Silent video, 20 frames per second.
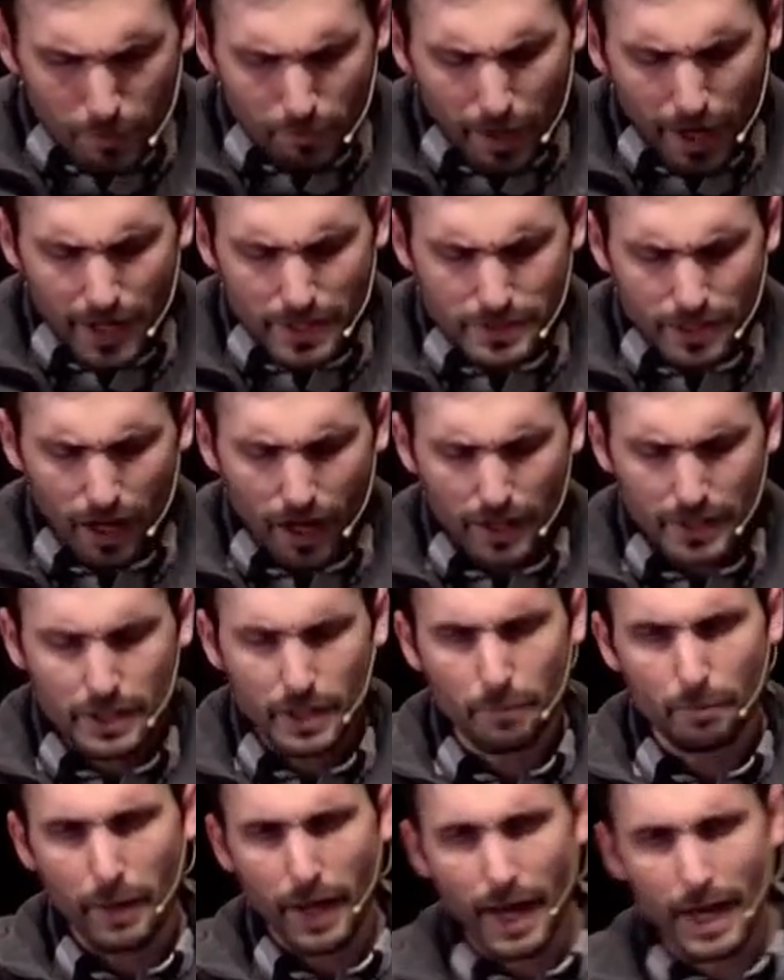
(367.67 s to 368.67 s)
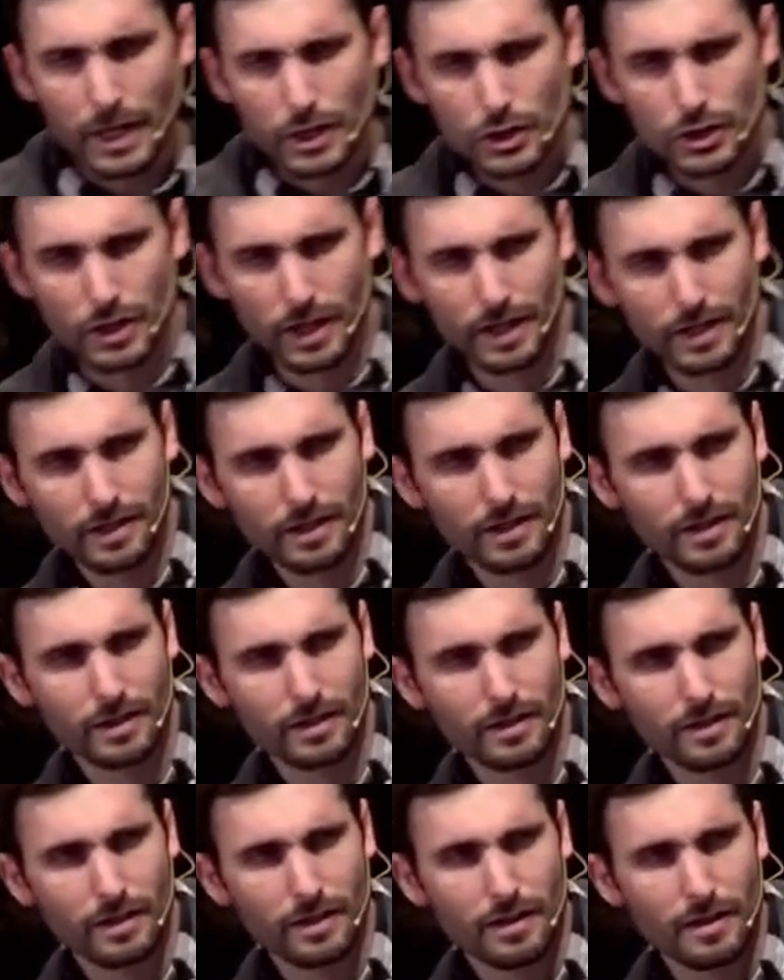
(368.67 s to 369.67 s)
But by his occupation,
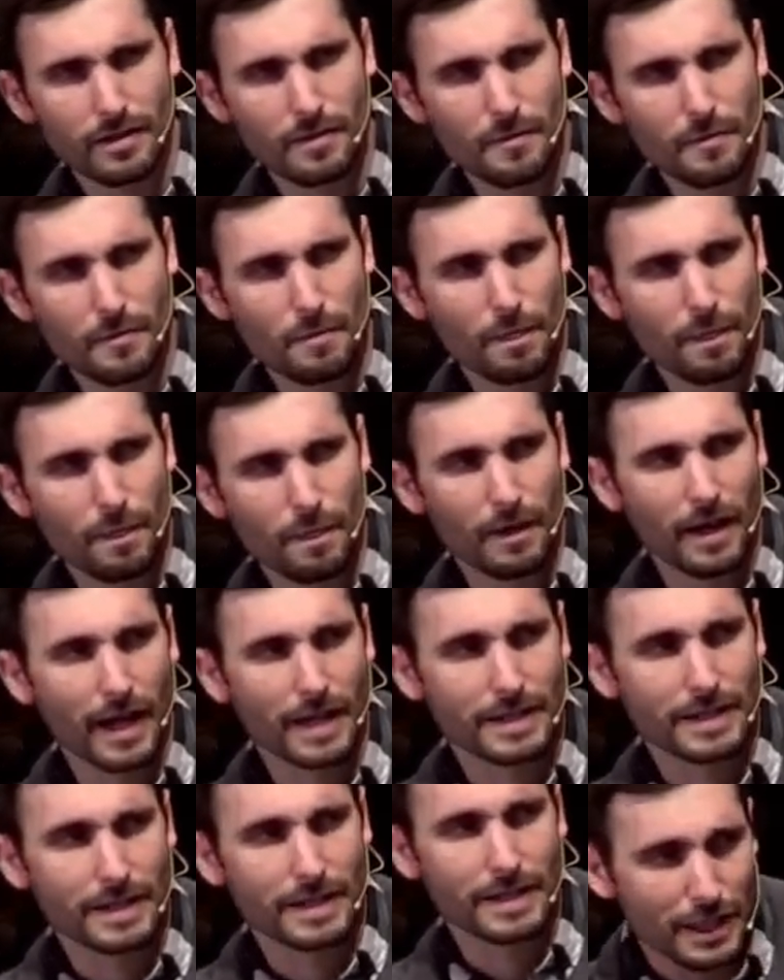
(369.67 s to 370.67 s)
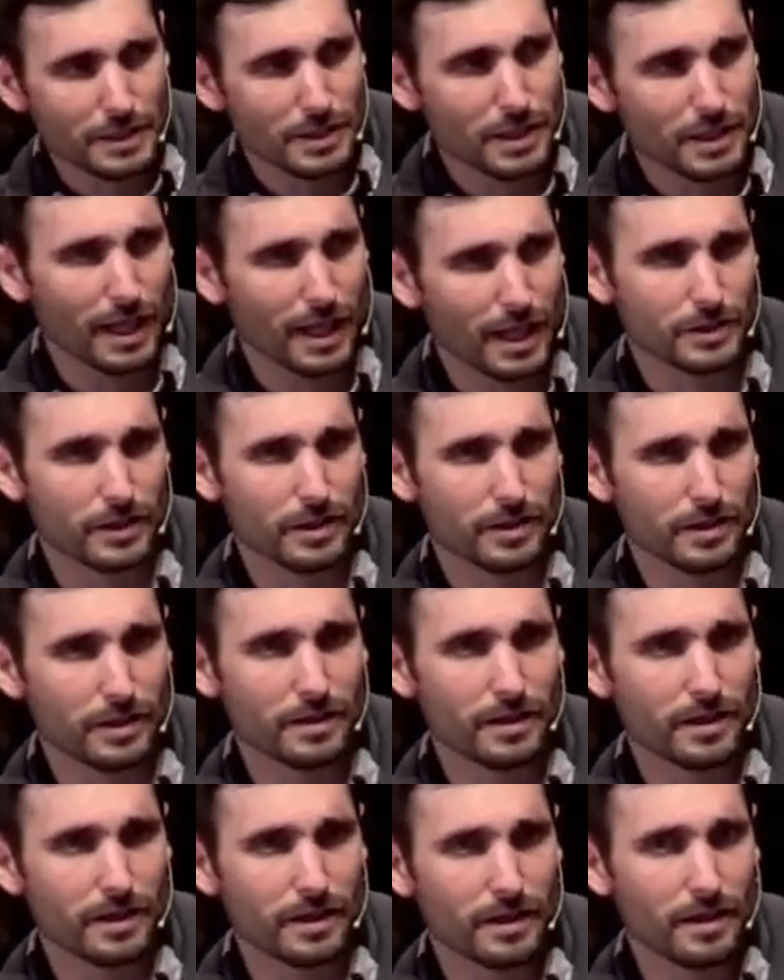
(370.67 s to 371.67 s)
a tax
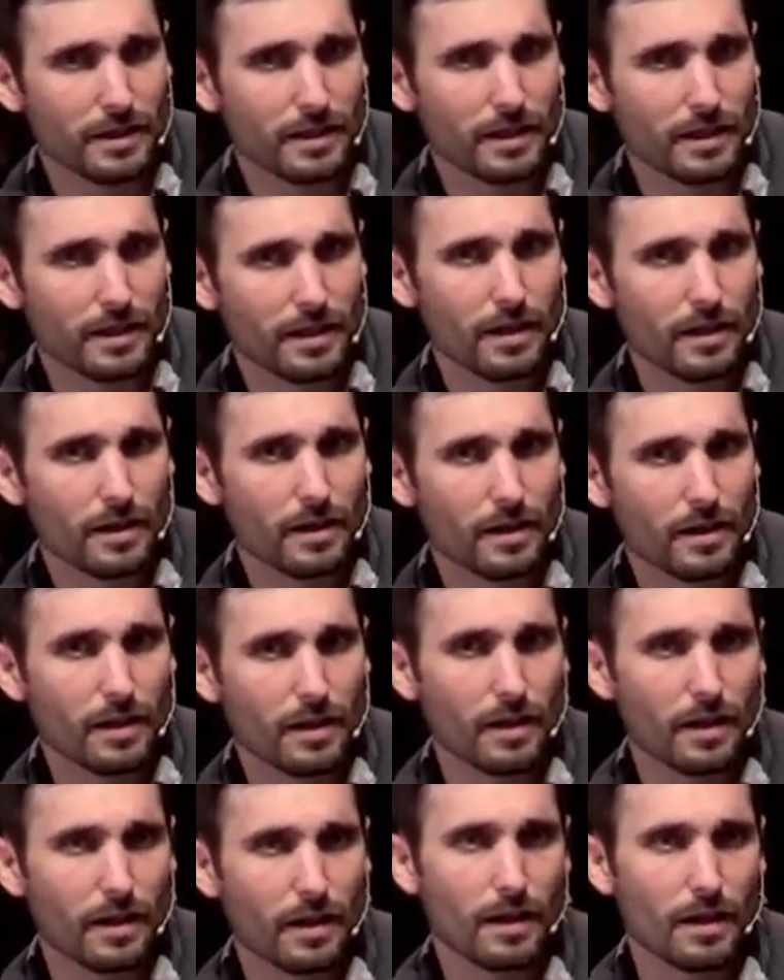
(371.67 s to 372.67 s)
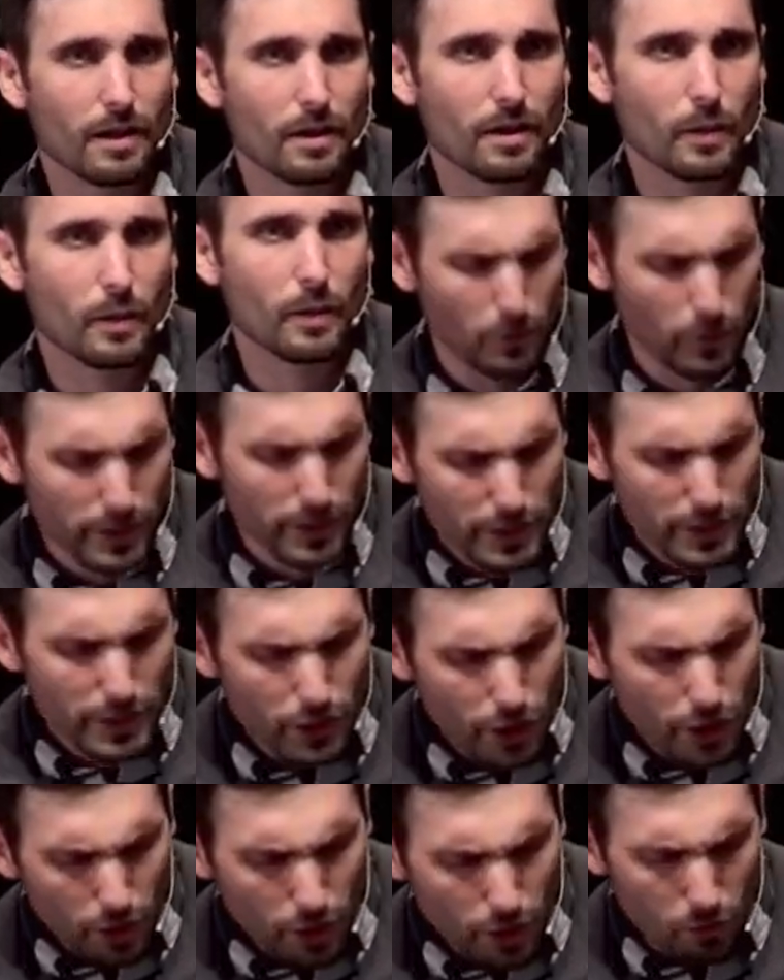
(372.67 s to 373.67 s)
collector, we need
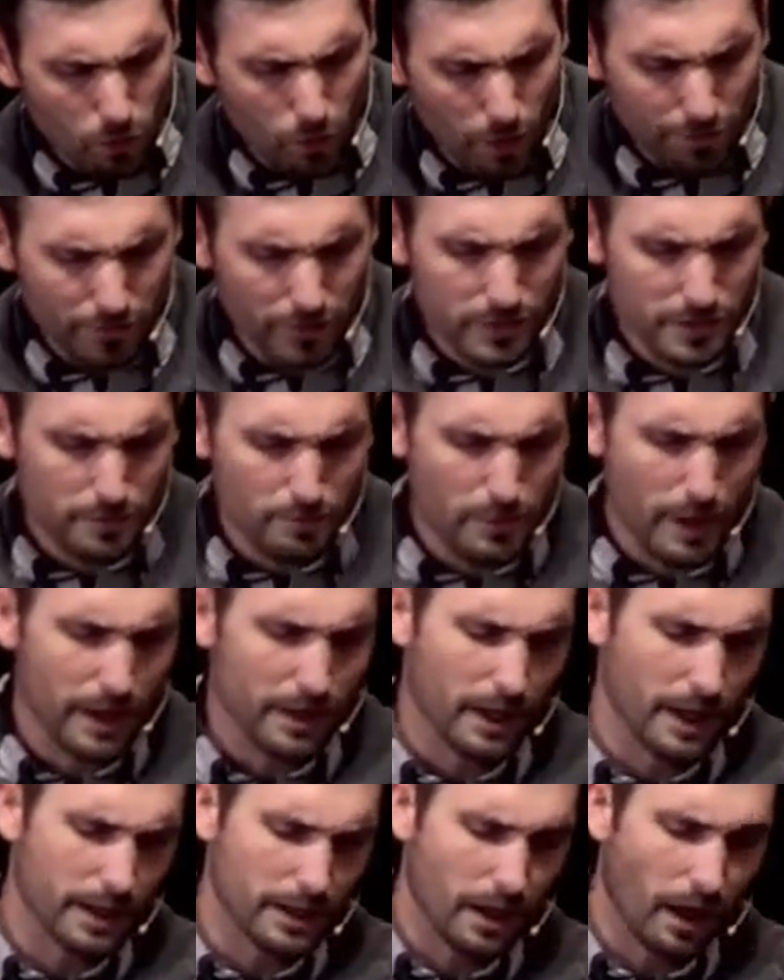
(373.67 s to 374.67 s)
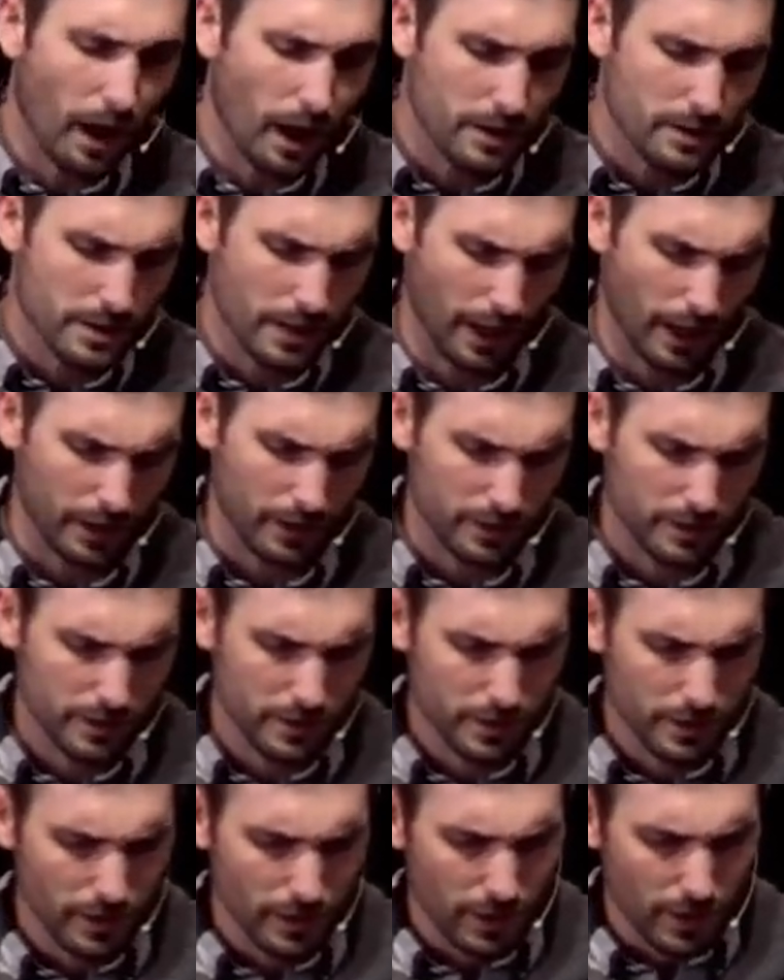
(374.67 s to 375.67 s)
to know what this meant in
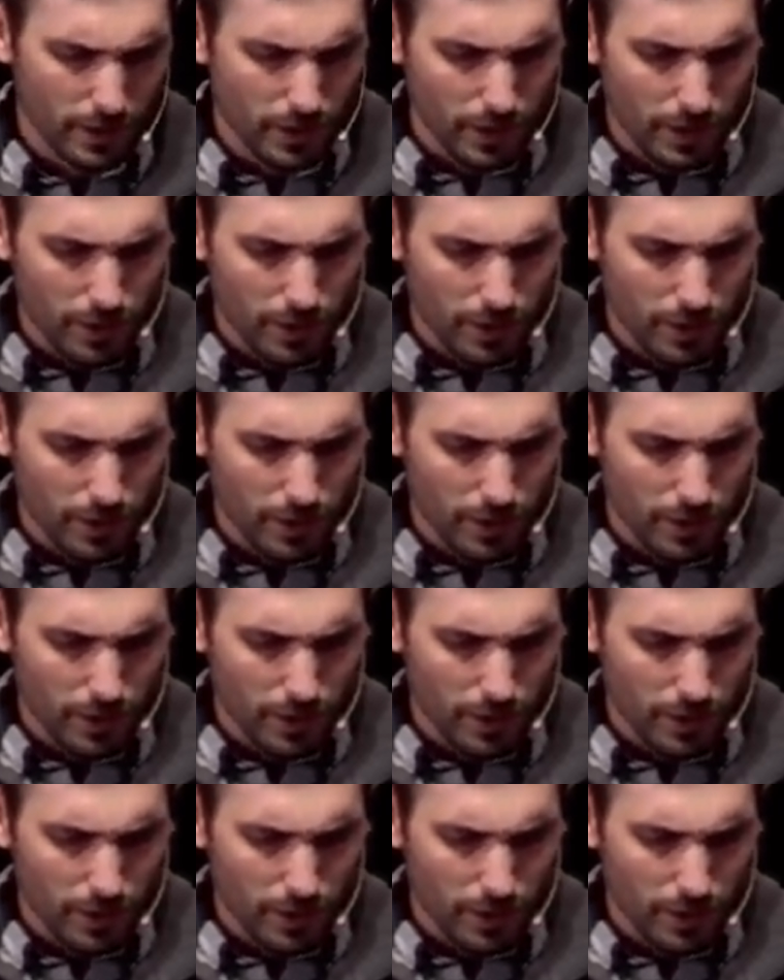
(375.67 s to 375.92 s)
context.